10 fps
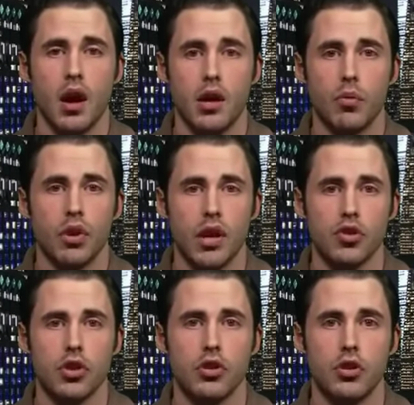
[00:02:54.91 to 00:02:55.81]
uh, in
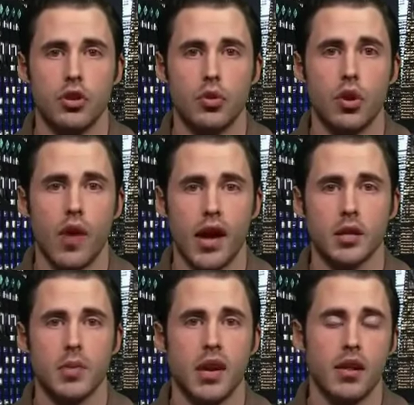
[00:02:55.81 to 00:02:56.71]
relation to
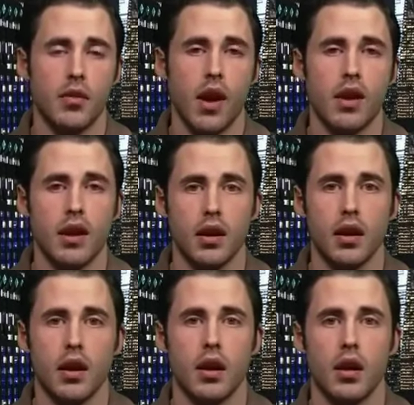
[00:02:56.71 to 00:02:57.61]
harassment and threatening
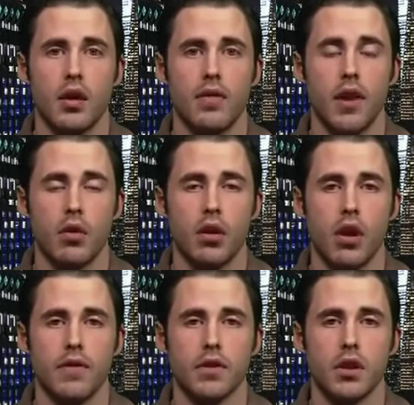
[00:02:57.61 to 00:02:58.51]
a, a federal
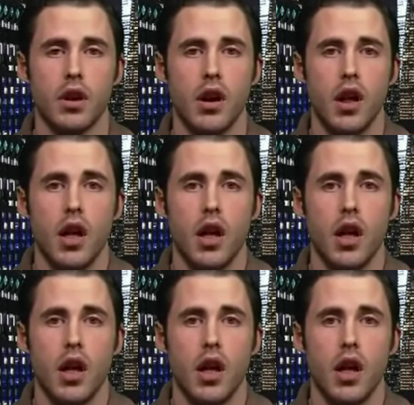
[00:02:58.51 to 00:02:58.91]
officer.